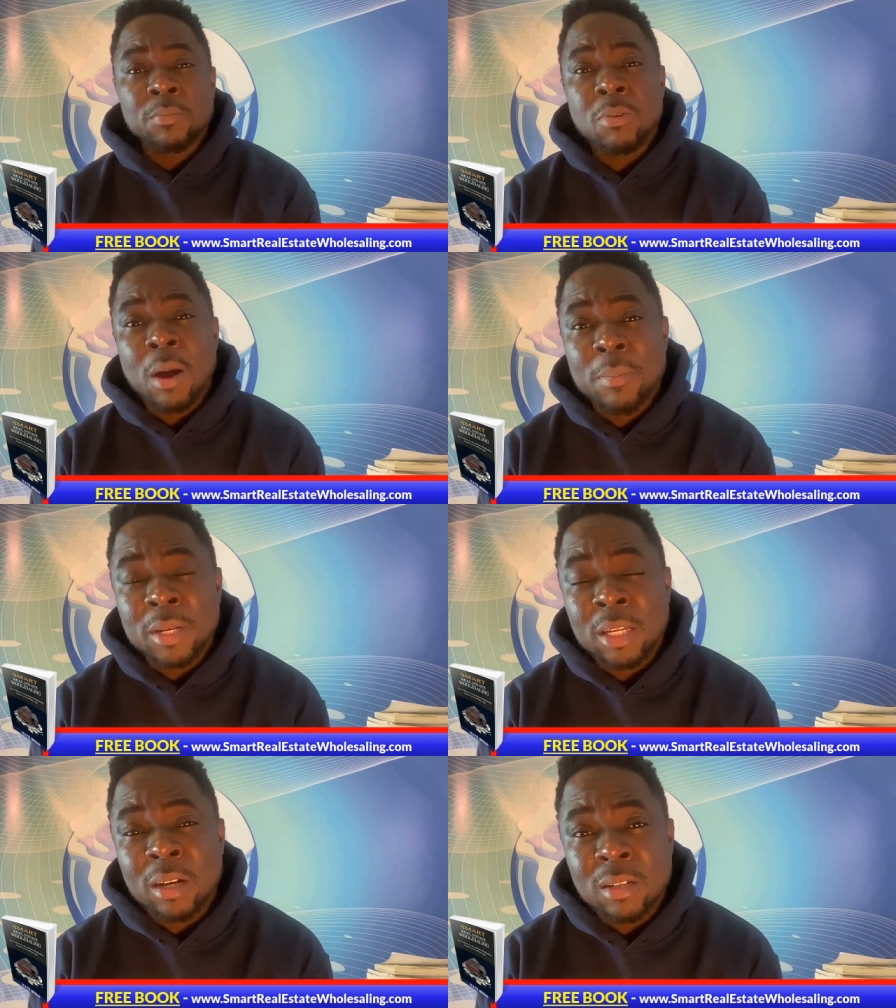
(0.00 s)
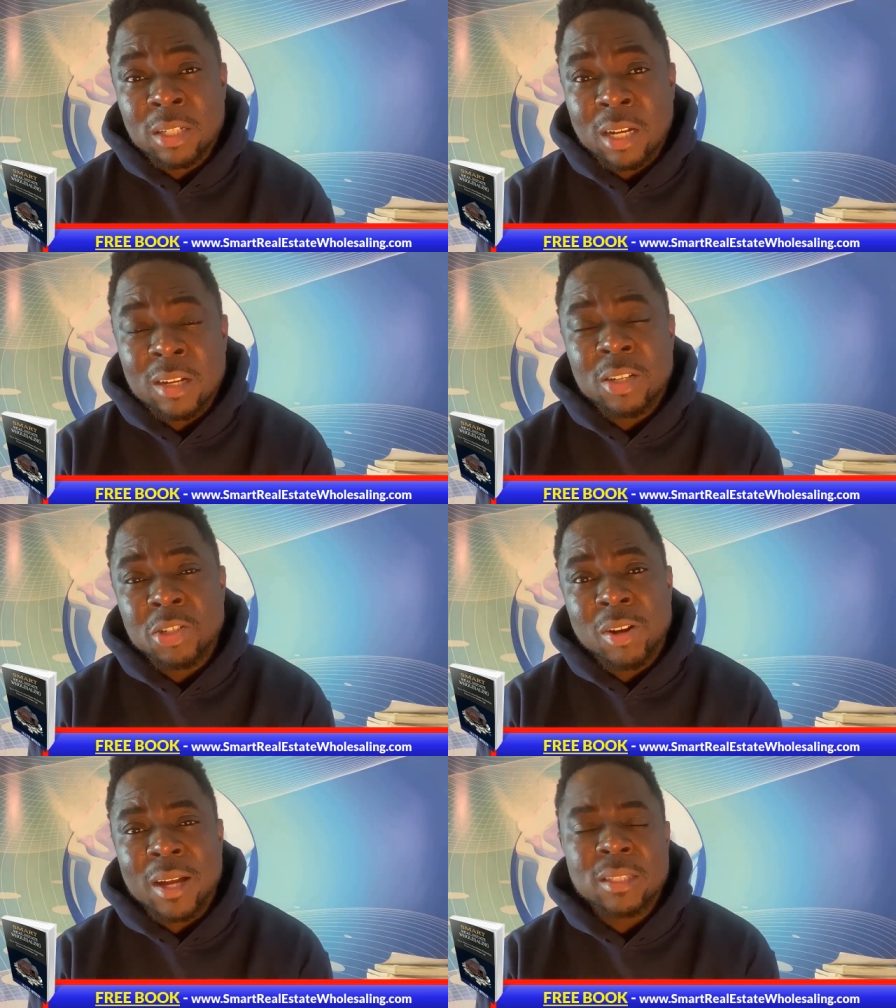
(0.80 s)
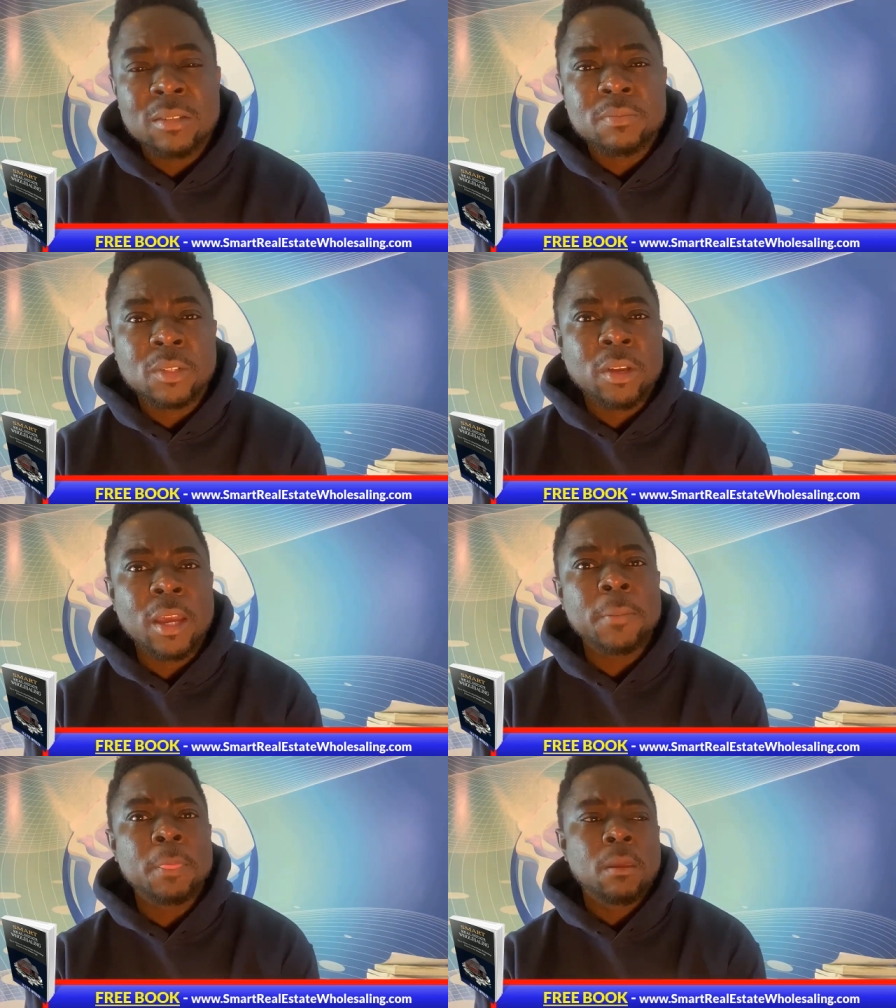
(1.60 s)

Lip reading: the property under contract, okay?